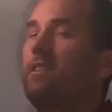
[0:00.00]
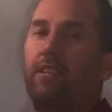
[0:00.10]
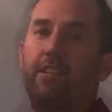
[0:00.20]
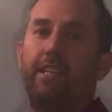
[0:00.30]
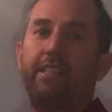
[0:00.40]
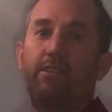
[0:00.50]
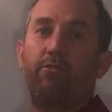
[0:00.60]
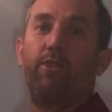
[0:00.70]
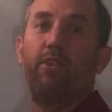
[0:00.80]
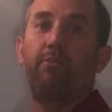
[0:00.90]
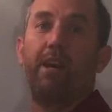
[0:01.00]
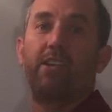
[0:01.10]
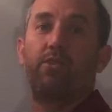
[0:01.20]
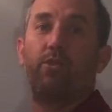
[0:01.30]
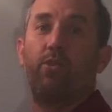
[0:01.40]
You need to really make
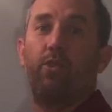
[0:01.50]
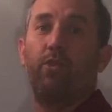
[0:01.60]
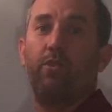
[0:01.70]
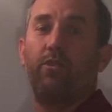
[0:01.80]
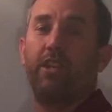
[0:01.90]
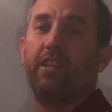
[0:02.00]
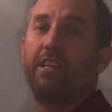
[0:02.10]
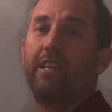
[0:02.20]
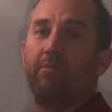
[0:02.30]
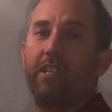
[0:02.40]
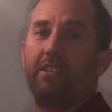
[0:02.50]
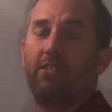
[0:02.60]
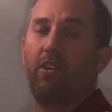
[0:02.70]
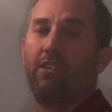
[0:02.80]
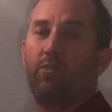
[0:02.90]
sure that you keep these
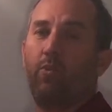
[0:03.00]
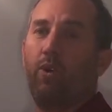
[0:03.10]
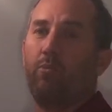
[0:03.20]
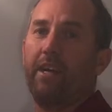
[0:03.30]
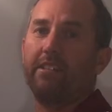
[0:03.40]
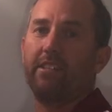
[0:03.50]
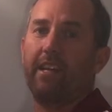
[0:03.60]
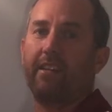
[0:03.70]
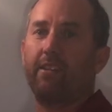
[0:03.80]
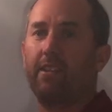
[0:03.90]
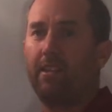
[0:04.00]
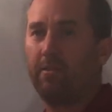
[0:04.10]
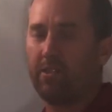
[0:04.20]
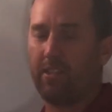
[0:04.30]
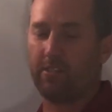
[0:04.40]
lights well maintained. I'm
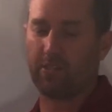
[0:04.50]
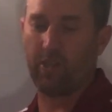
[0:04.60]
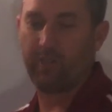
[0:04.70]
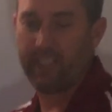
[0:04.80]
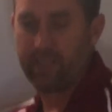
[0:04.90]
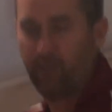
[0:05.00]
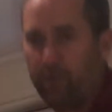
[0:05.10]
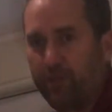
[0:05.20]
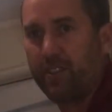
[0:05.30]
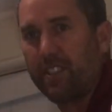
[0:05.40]
just going to turn these off for a